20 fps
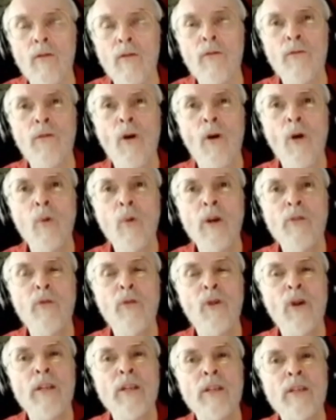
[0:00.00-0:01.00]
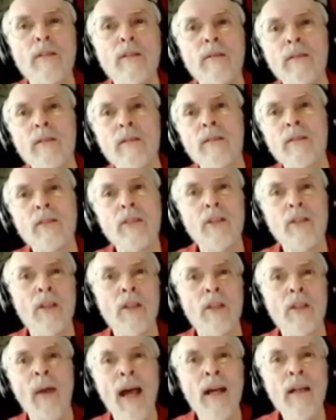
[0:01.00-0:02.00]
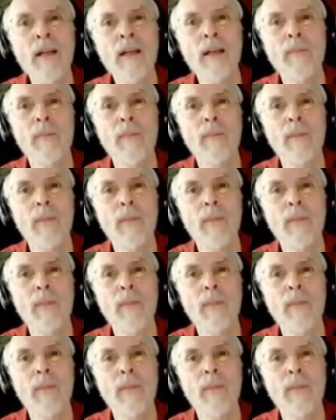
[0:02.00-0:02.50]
forward foot to the back,